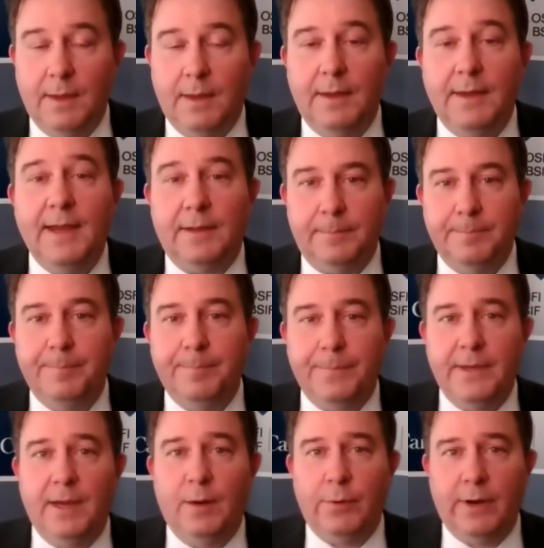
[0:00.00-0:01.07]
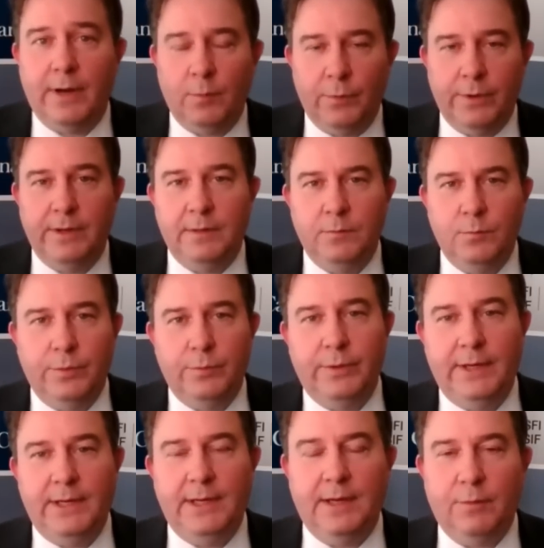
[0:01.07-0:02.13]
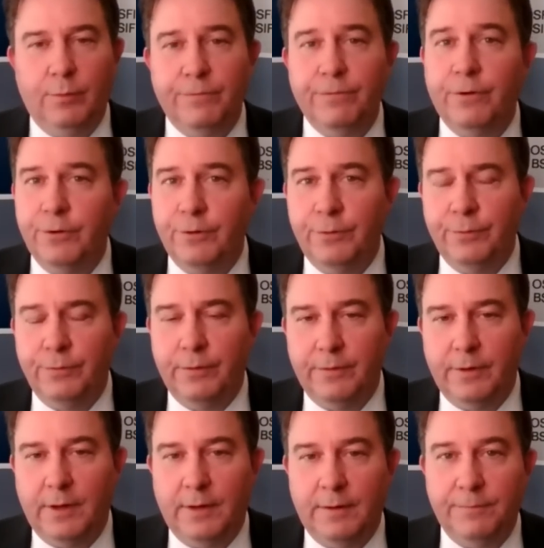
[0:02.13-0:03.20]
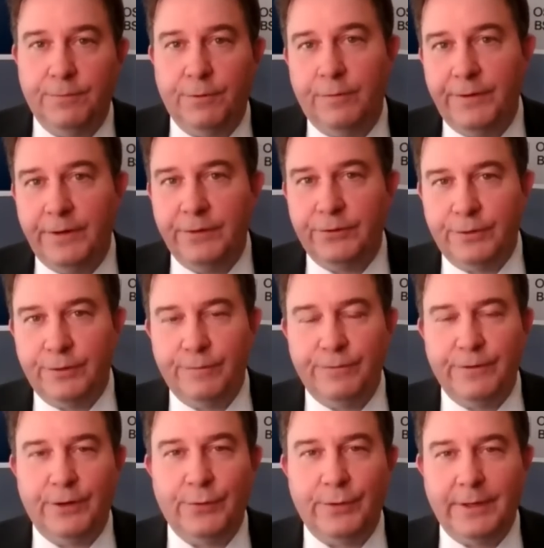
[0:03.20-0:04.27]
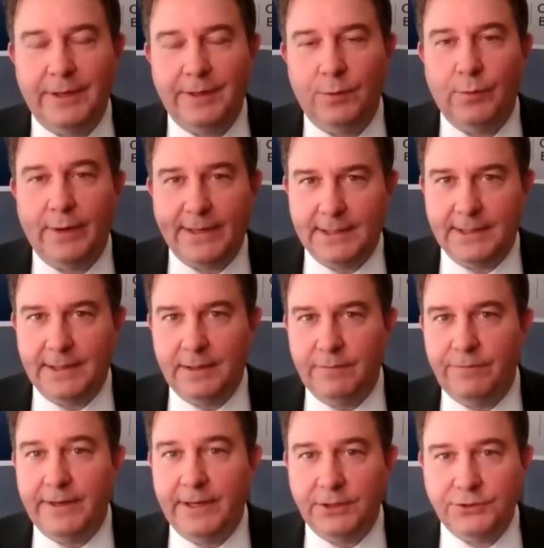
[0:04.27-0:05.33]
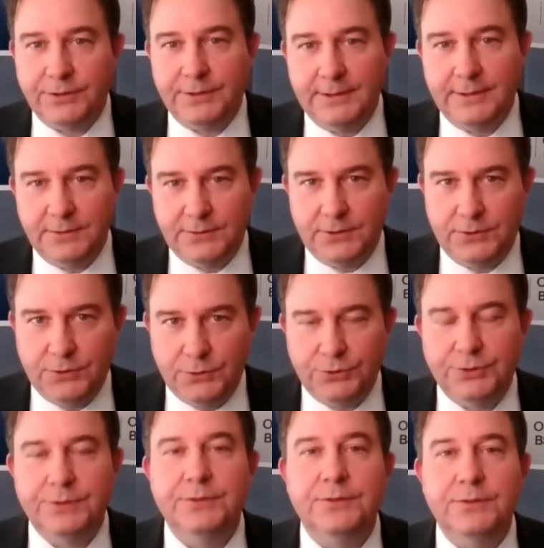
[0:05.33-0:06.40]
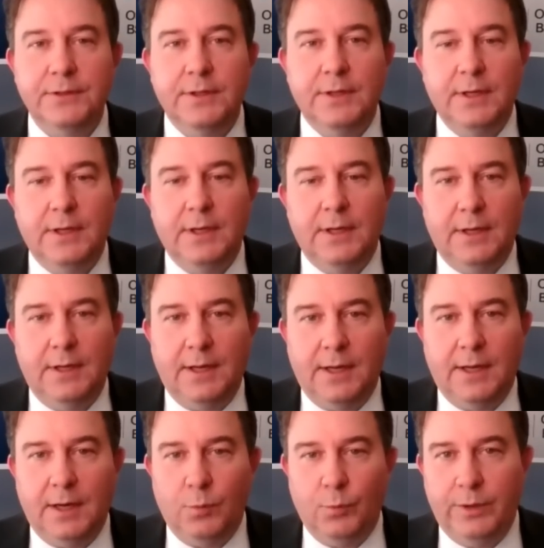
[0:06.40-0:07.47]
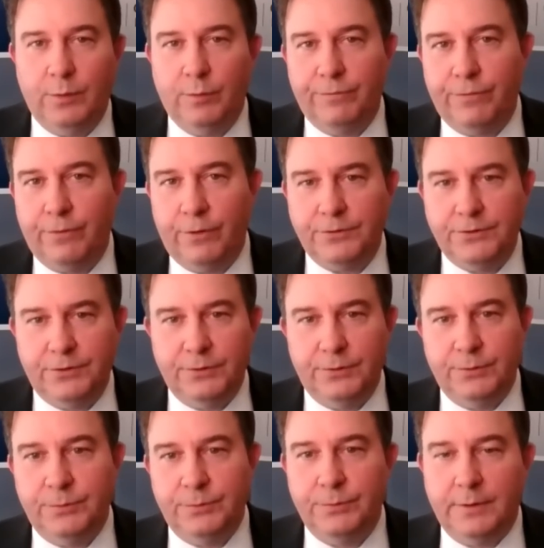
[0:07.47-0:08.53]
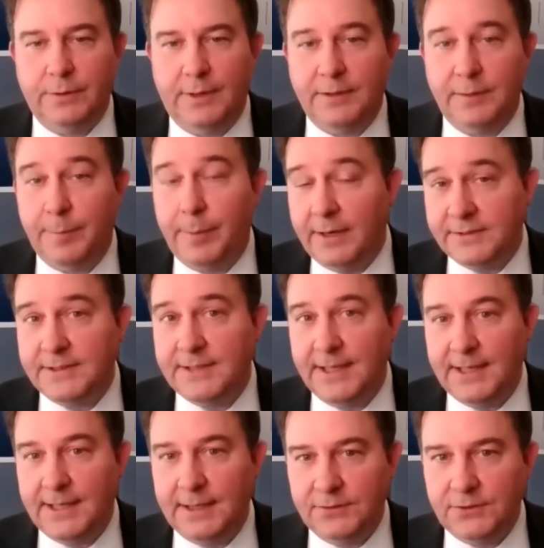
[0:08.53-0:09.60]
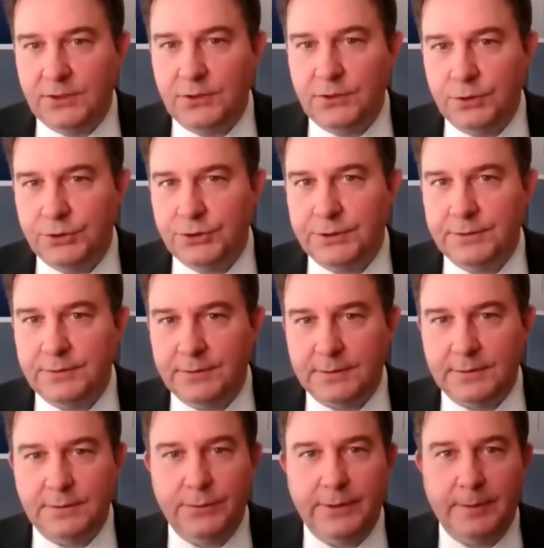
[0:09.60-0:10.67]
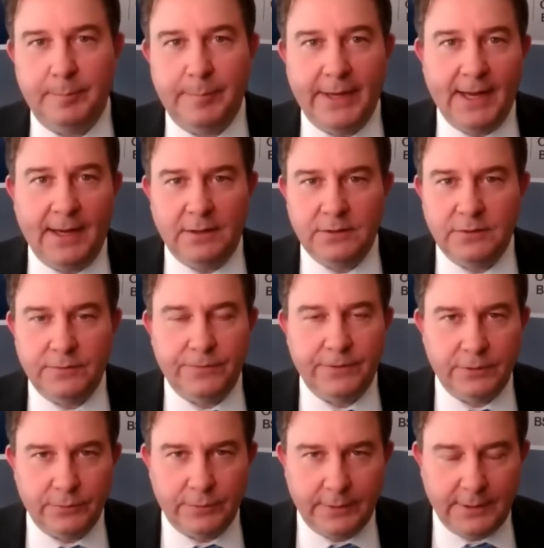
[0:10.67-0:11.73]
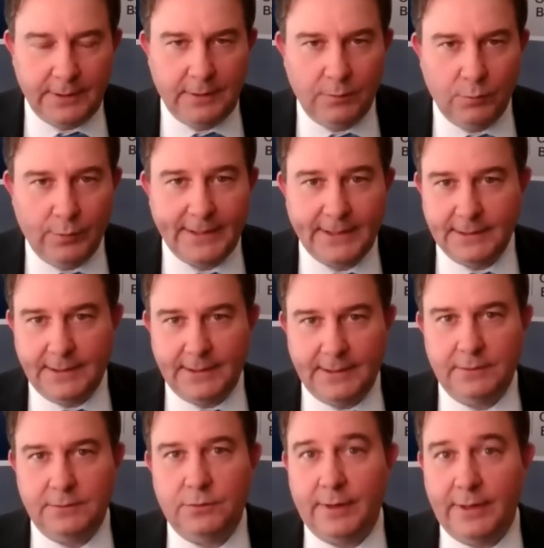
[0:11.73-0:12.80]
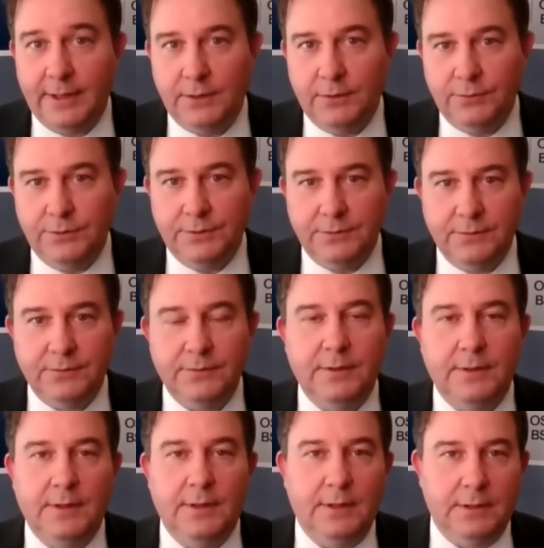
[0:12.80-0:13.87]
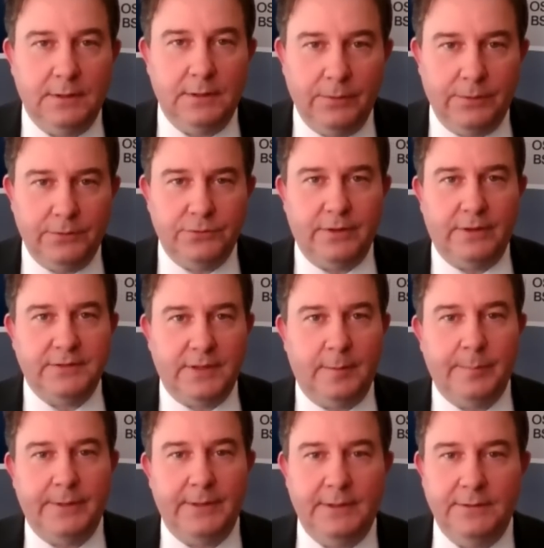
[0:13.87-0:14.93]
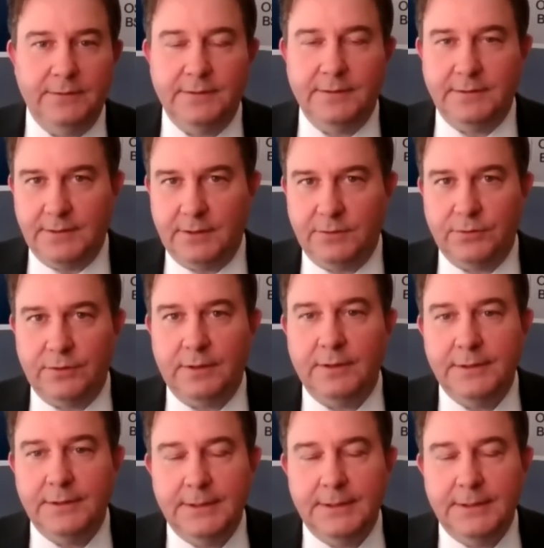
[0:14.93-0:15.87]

Yeah, when we refer to FERFIs or federally regulated financial institutions, we refer to deposit-taking institutions, including banks, federally regulated credit unions, loan and trust companies, etc.,